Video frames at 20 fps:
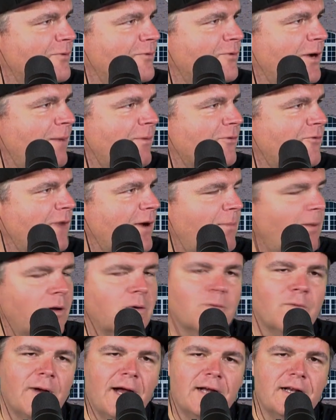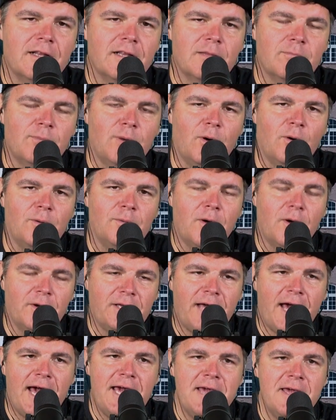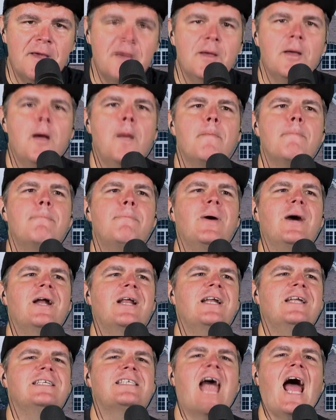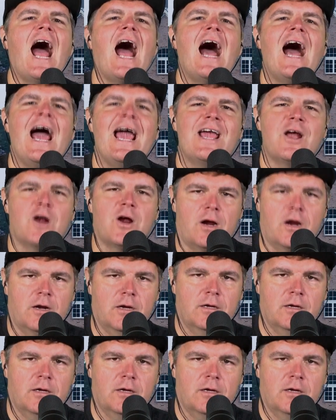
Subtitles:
Dribble, dribble, right into the bowl. Okay? But it is higher.